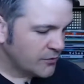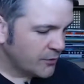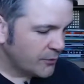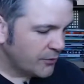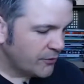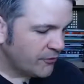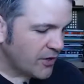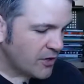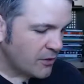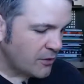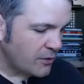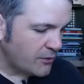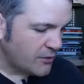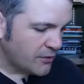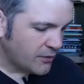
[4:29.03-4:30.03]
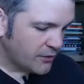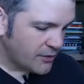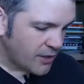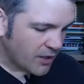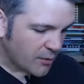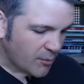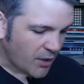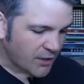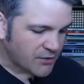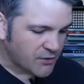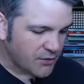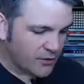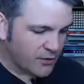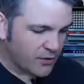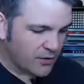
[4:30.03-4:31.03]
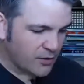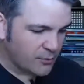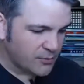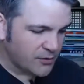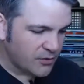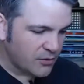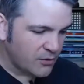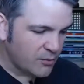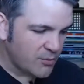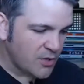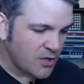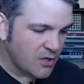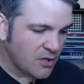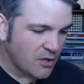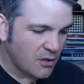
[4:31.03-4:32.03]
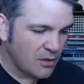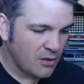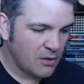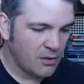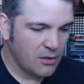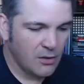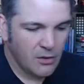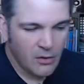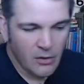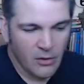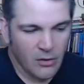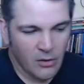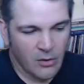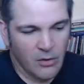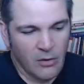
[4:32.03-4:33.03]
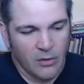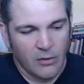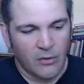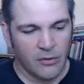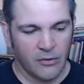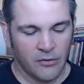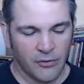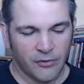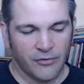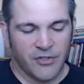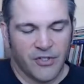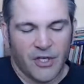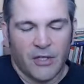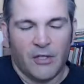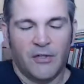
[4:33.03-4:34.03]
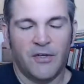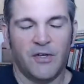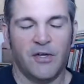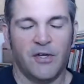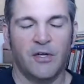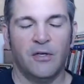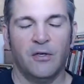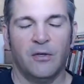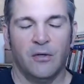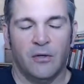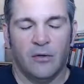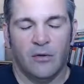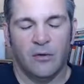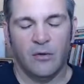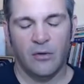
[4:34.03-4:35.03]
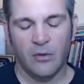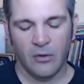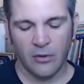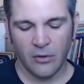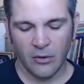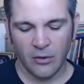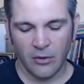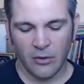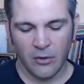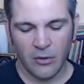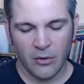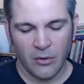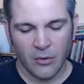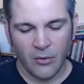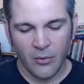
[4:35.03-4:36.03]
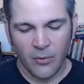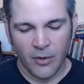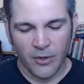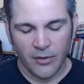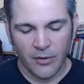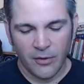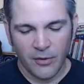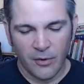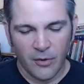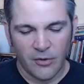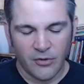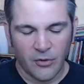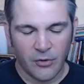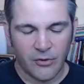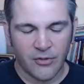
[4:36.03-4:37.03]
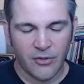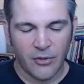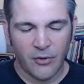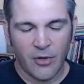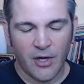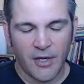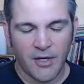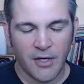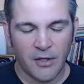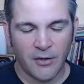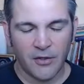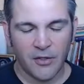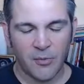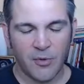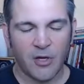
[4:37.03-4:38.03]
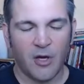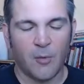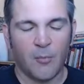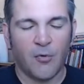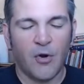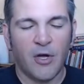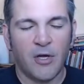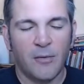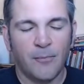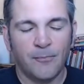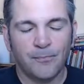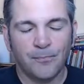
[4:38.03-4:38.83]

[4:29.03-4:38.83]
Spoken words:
I want to invite you to take a posture that helps you be sort of settled in. We want the torso ideally to be upright,